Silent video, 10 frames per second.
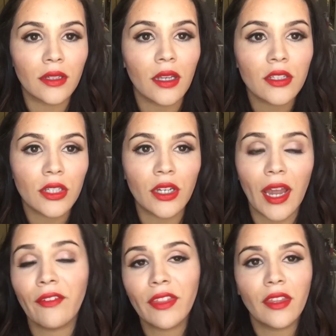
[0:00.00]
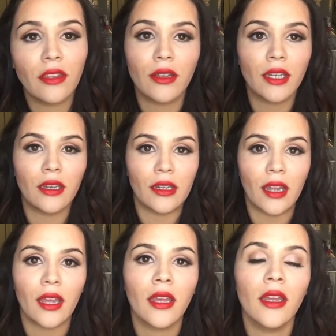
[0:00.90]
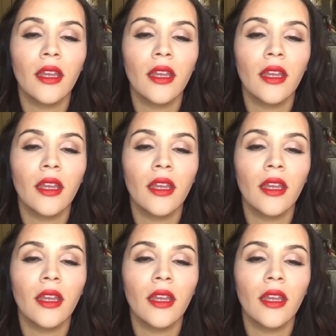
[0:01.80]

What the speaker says: your lunch, and everything you eat in a day.